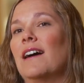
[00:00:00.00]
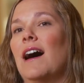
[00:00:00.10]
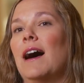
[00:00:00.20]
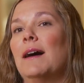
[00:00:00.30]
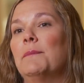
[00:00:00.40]

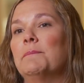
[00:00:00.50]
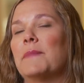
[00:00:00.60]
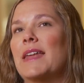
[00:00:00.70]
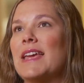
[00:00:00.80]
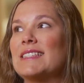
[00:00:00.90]

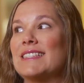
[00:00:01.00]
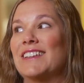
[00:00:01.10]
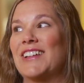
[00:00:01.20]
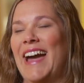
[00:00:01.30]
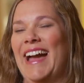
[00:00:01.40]
And I
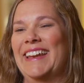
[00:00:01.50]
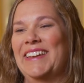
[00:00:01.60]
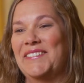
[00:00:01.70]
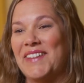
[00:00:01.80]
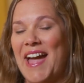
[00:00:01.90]
still kind
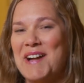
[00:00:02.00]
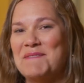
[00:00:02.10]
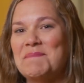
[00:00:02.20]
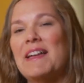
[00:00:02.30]
of am.